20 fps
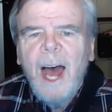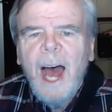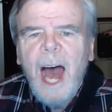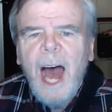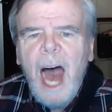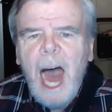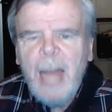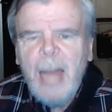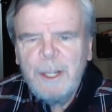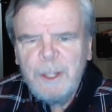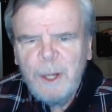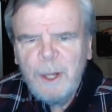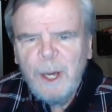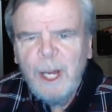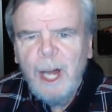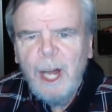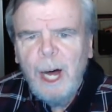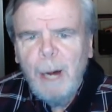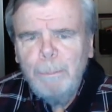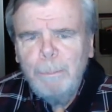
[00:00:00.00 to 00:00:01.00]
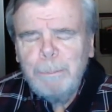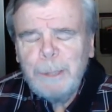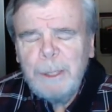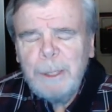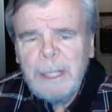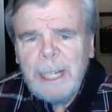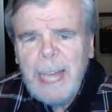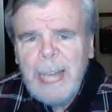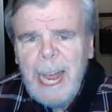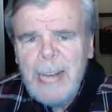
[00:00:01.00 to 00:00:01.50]
I took it up to
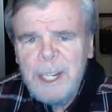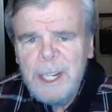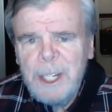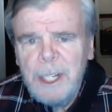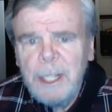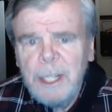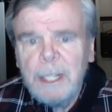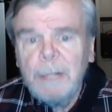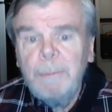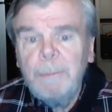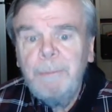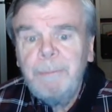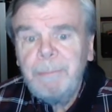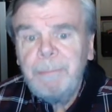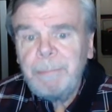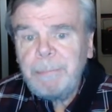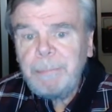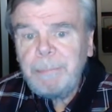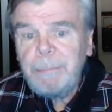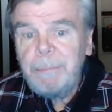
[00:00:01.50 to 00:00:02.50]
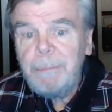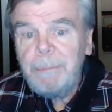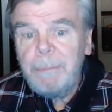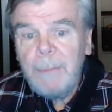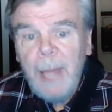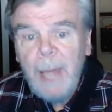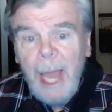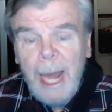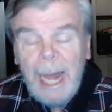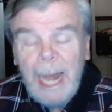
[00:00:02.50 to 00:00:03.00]
the cashier
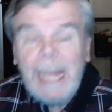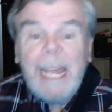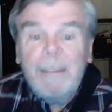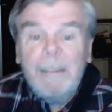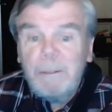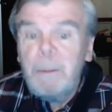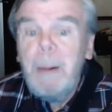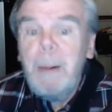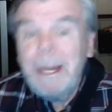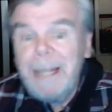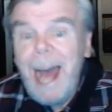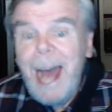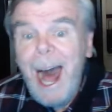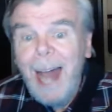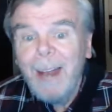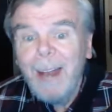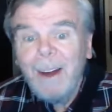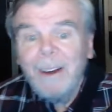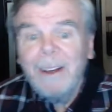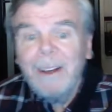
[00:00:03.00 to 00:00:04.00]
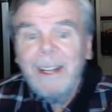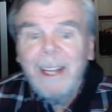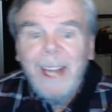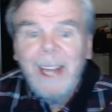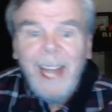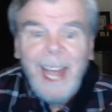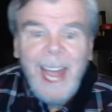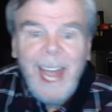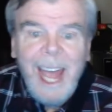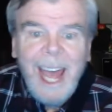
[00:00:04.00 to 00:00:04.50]
and I gave her my dollar.
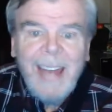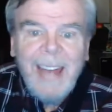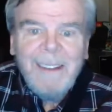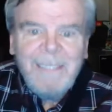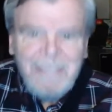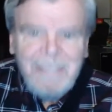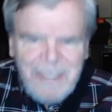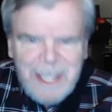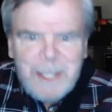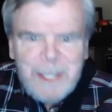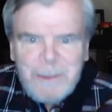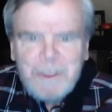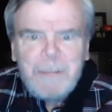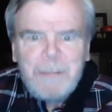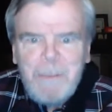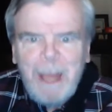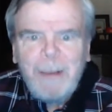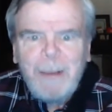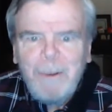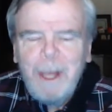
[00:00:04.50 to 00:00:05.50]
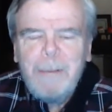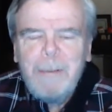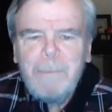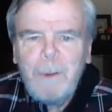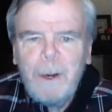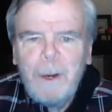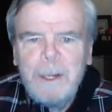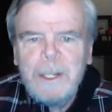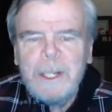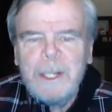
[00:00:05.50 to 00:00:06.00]
And this was my great
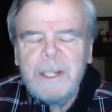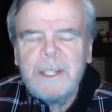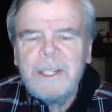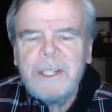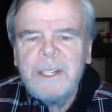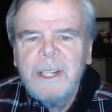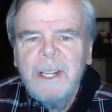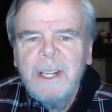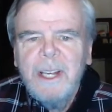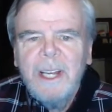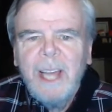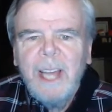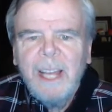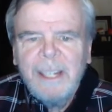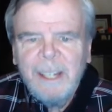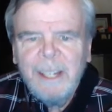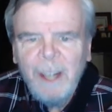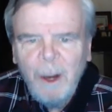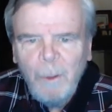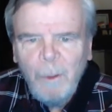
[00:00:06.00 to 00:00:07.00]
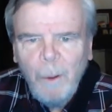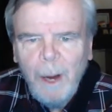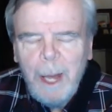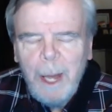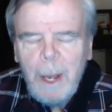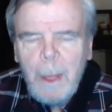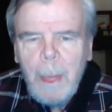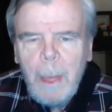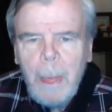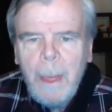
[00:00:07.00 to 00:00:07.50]
purchase. And you know
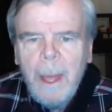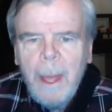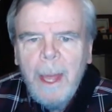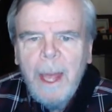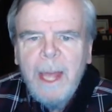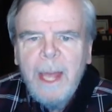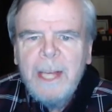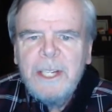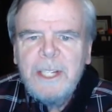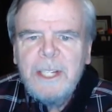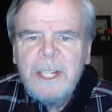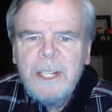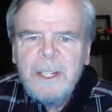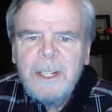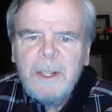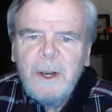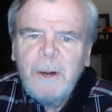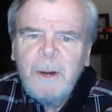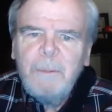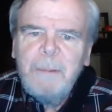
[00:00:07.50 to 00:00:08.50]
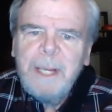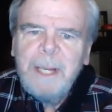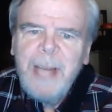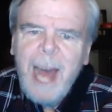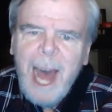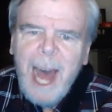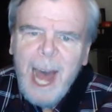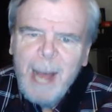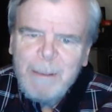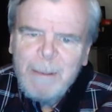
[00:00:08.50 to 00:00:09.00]
what? She told me,
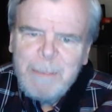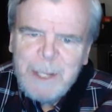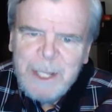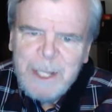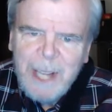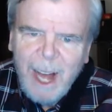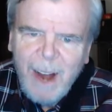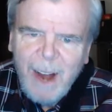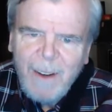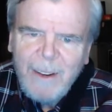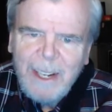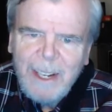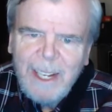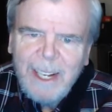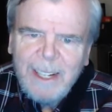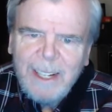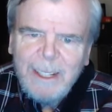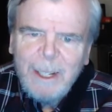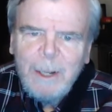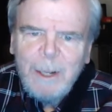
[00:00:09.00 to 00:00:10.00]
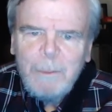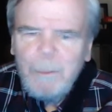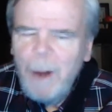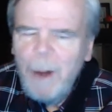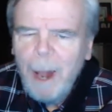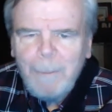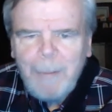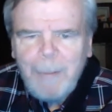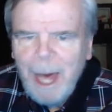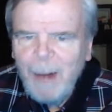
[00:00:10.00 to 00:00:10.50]
I'm sorry.
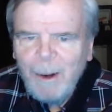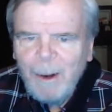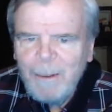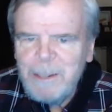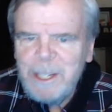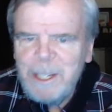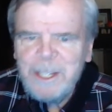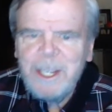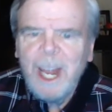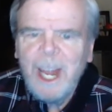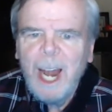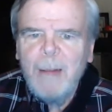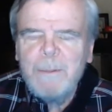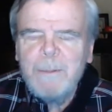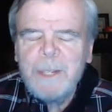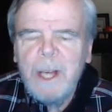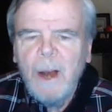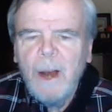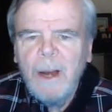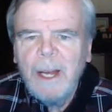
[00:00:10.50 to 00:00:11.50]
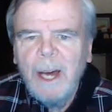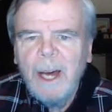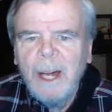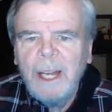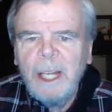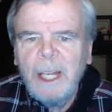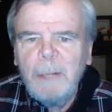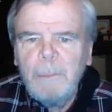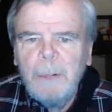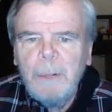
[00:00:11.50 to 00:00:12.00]
Probably, I don't know if she said, I'm sorry,
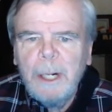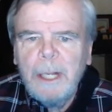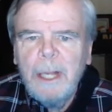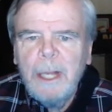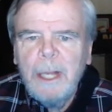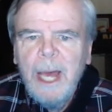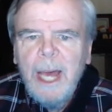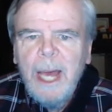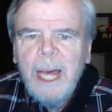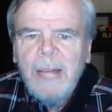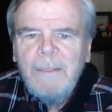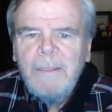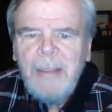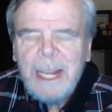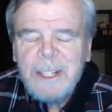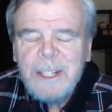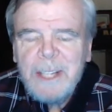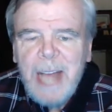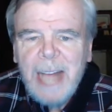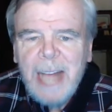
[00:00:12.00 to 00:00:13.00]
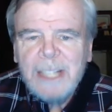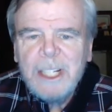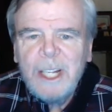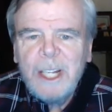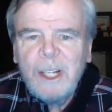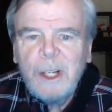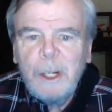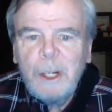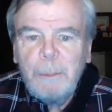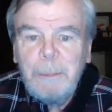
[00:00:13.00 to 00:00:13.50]
honey, but that's
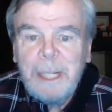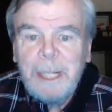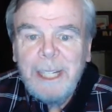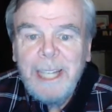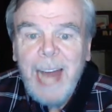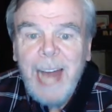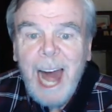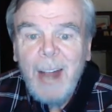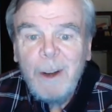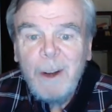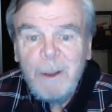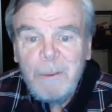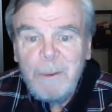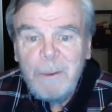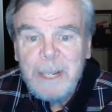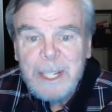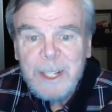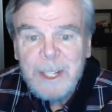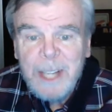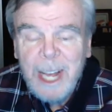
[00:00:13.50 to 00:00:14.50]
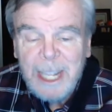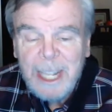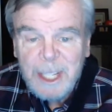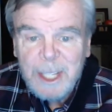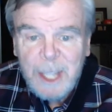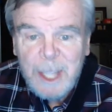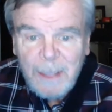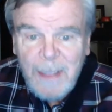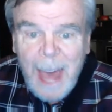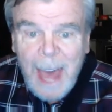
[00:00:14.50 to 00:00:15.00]
actually going to be
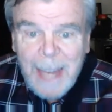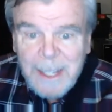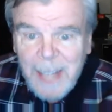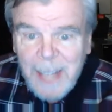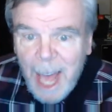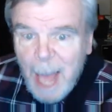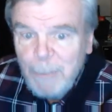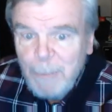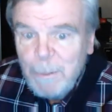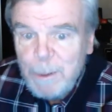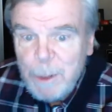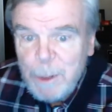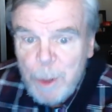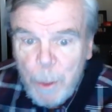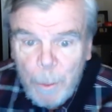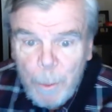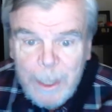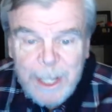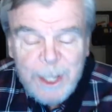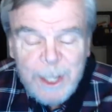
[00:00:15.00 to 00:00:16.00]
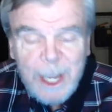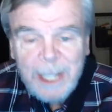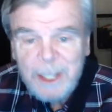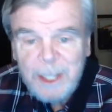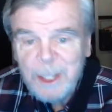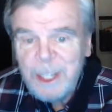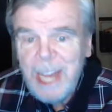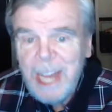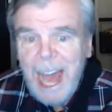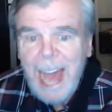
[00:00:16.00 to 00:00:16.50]
$1.03. At that time, it was 3
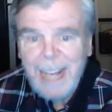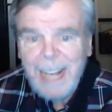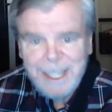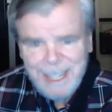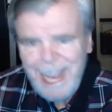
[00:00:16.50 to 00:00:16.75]
cents tax.